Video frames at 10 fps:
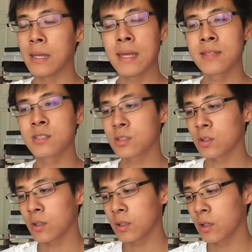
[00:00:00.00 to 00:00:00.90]
It's
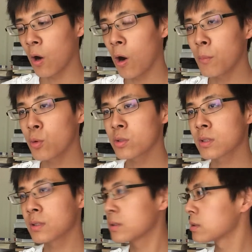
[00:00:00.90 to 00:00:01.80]

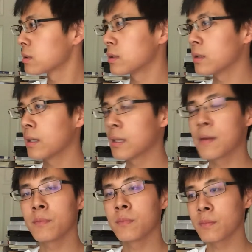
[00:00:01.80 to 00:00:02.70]
almost, it
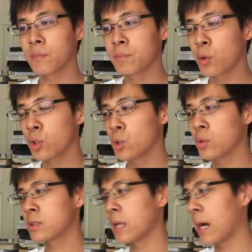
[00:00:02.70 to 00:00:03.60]
can put you
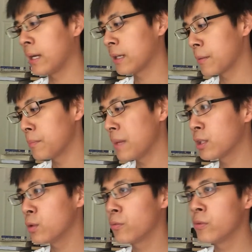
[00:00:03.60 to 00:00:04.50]
aside. It can
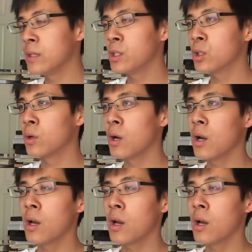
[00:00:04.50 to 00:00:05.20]
make you feel